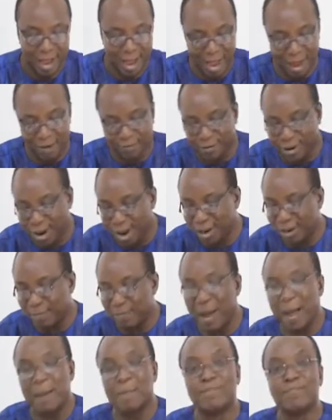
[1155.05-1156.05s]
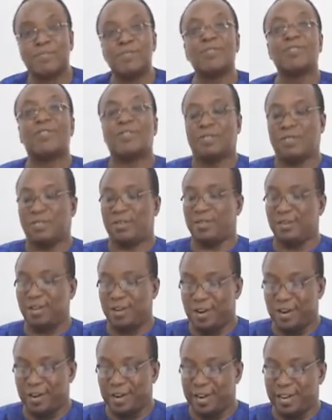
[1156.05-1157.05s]
I've got my book
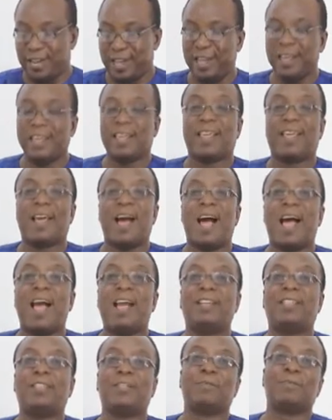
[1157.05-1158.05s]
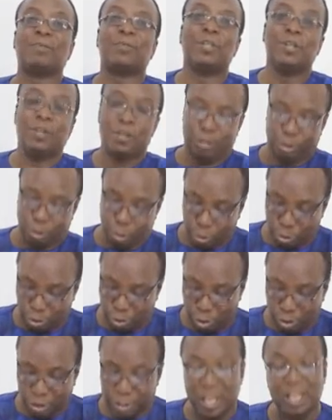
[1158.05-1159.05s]
on a guide to
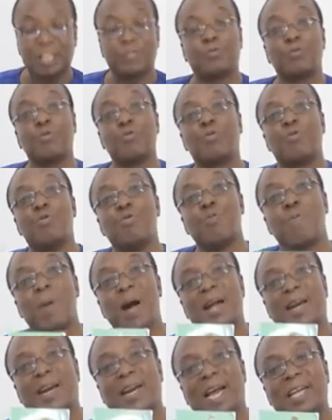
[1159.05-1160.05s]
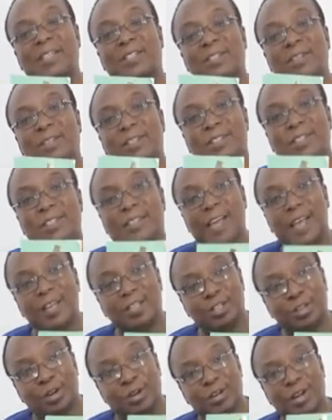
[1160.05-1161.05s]
successful human rights
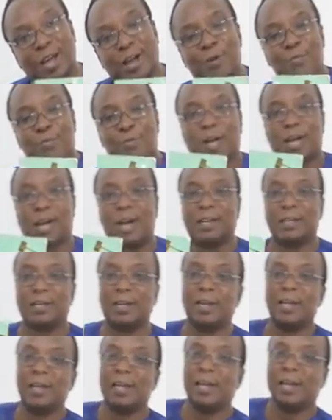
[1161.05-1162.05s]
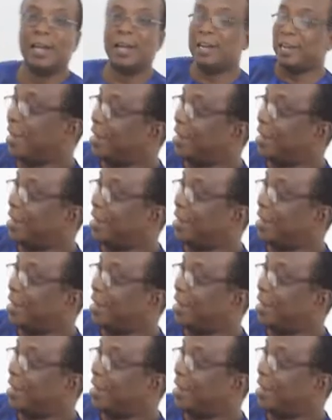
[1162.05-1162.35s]
litigation. I hope we can get the